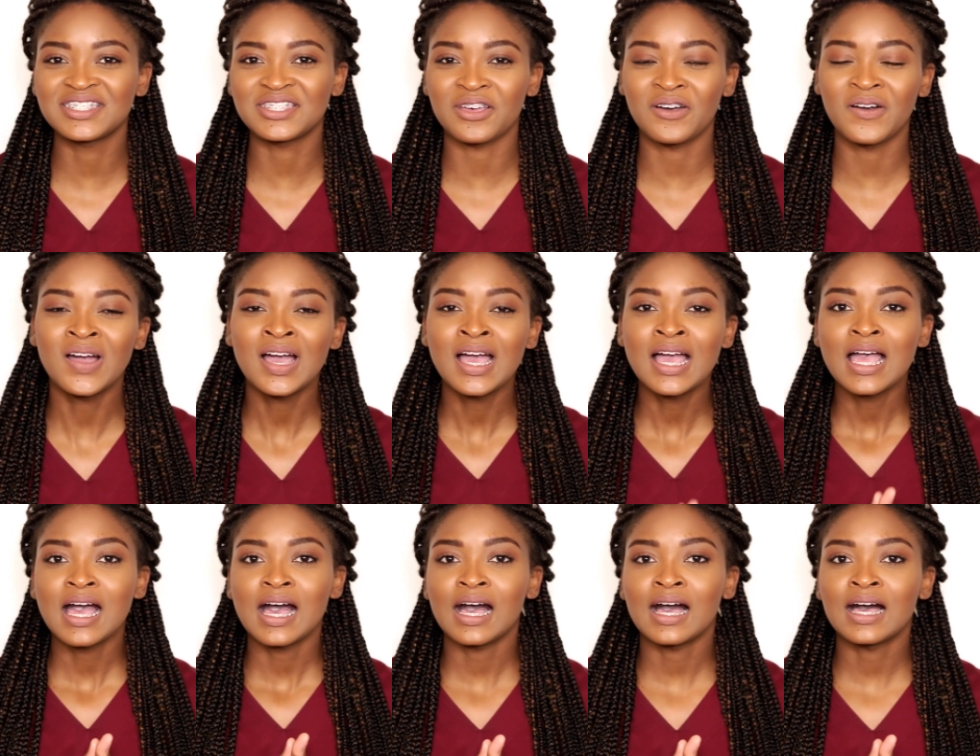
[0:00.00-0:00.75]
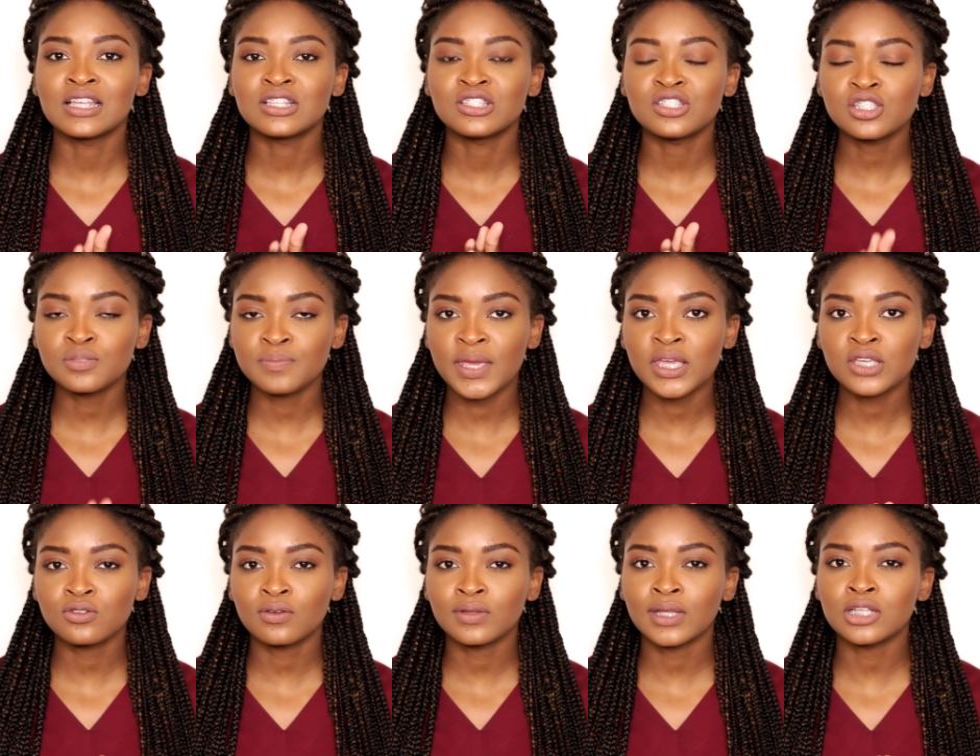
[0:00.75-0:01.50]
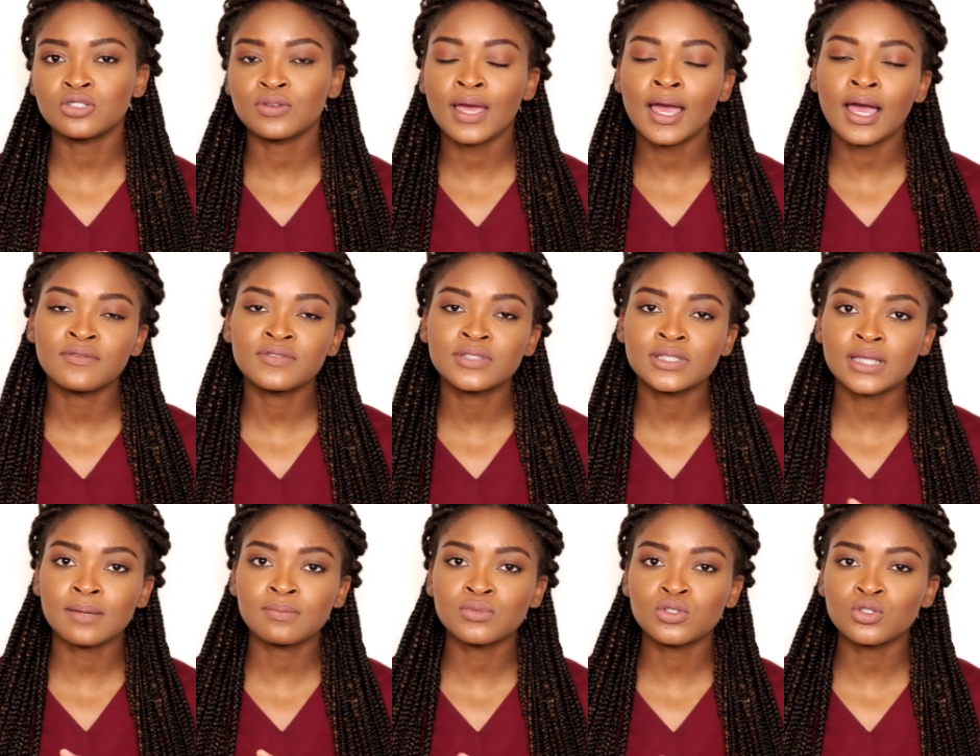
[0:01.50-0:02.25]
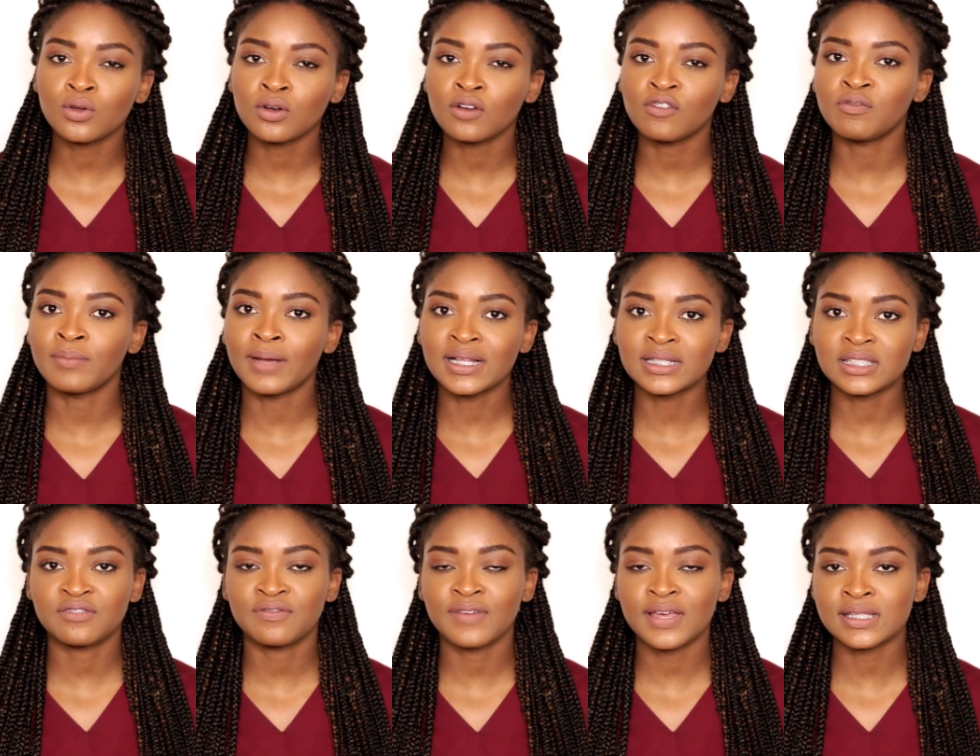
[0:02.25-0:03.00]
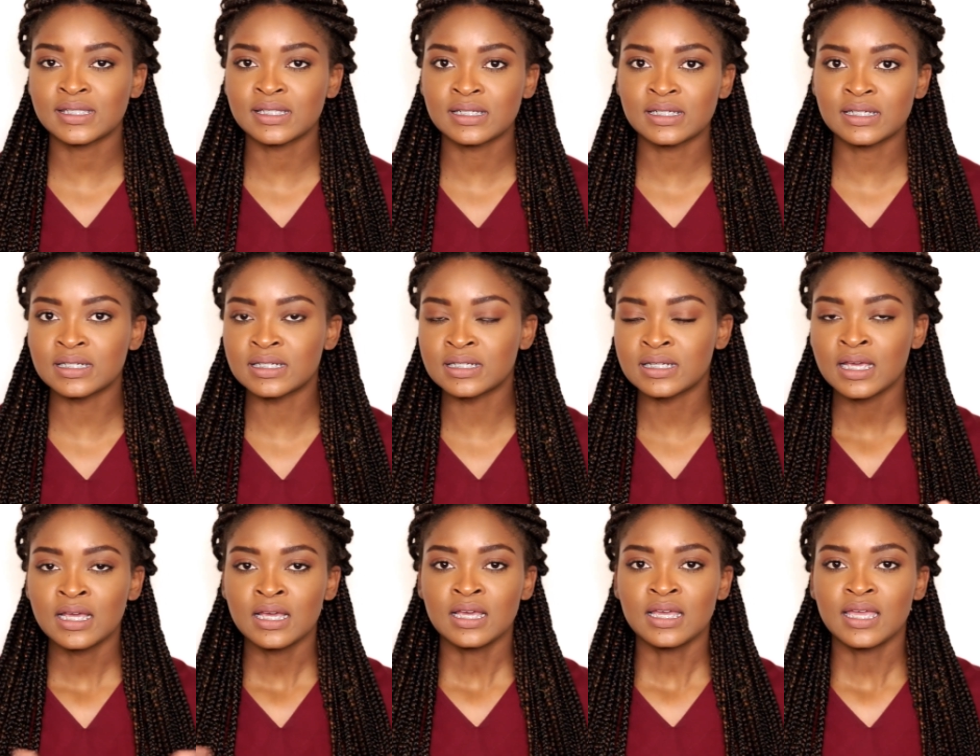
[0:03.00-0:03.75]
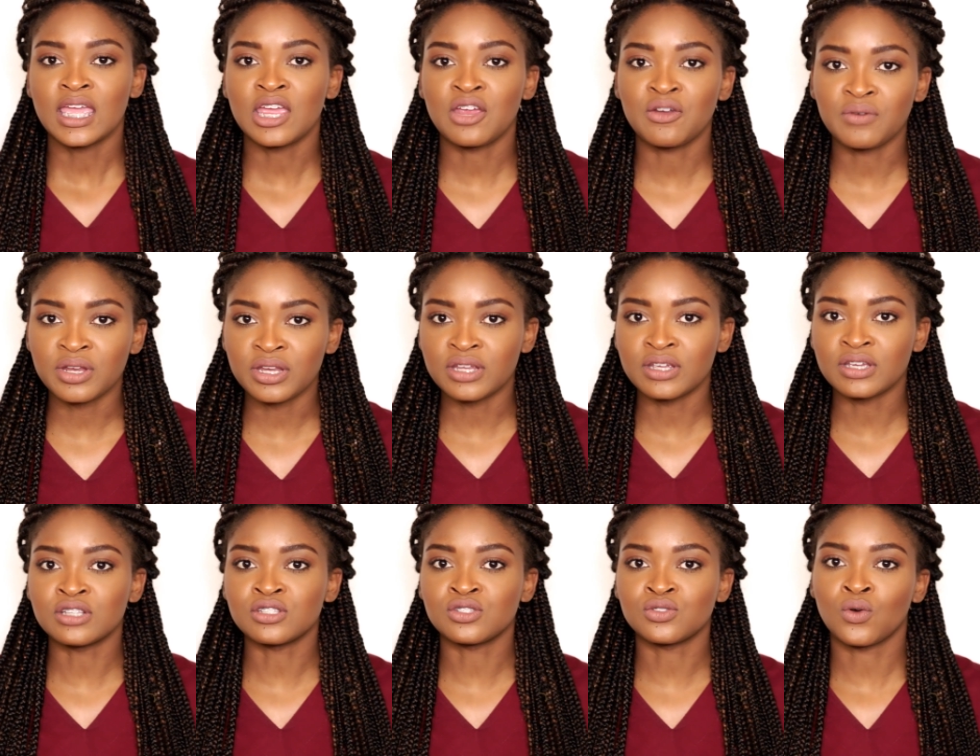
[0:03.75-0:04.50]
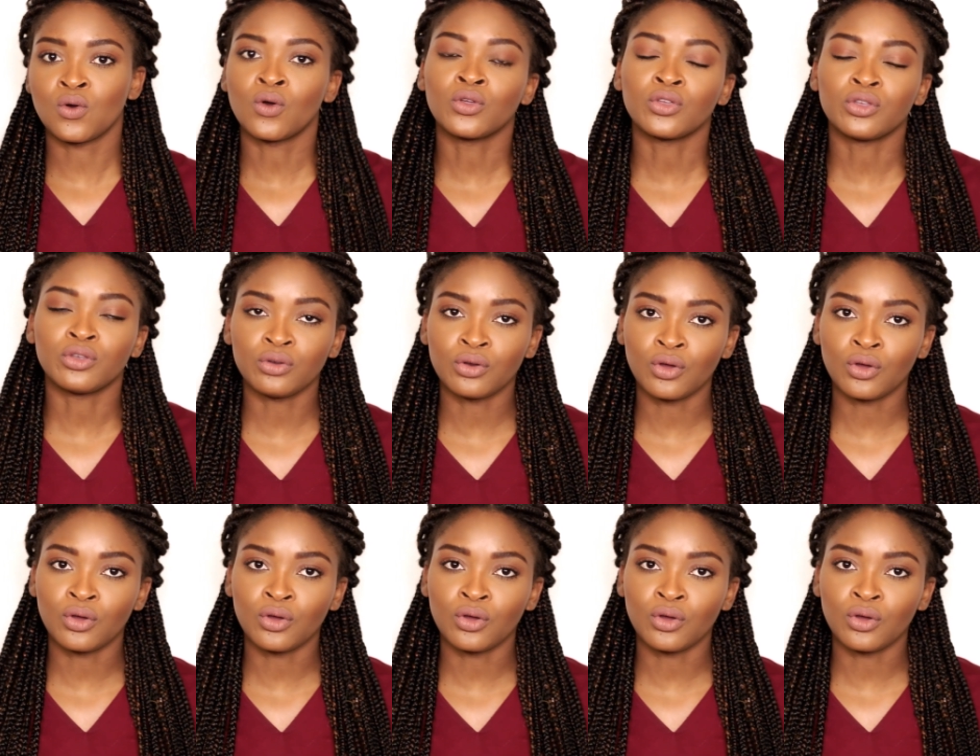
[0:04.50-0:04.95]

So just make sure that you have some sort of multifaceted areas or